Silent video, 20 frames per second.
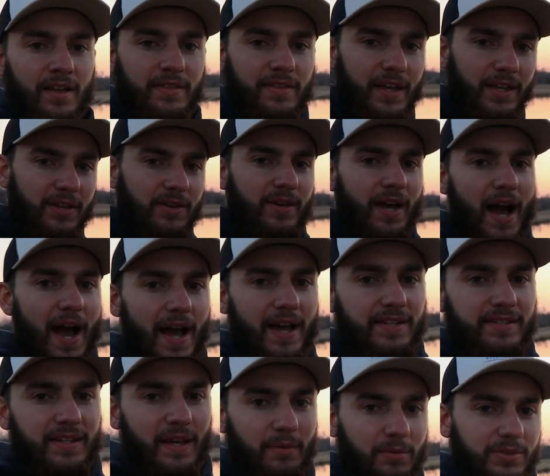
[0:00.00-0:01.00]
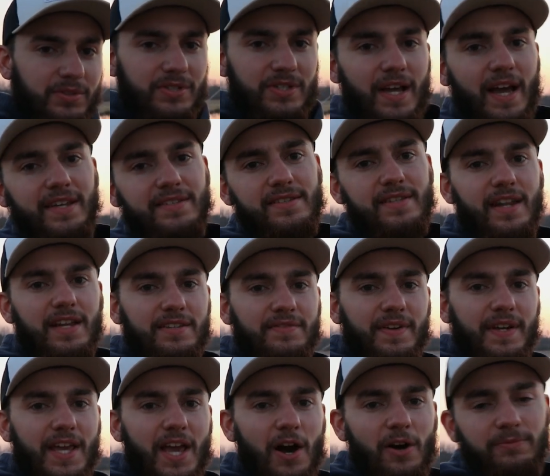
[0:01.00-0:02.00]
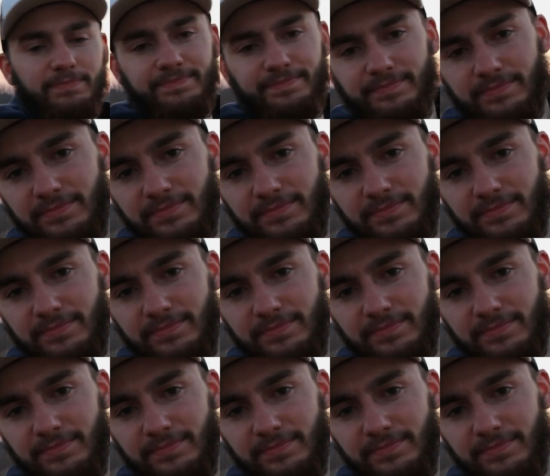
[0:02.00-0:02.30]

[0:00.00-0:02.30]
thank you guys and we'll see you guys in the next video.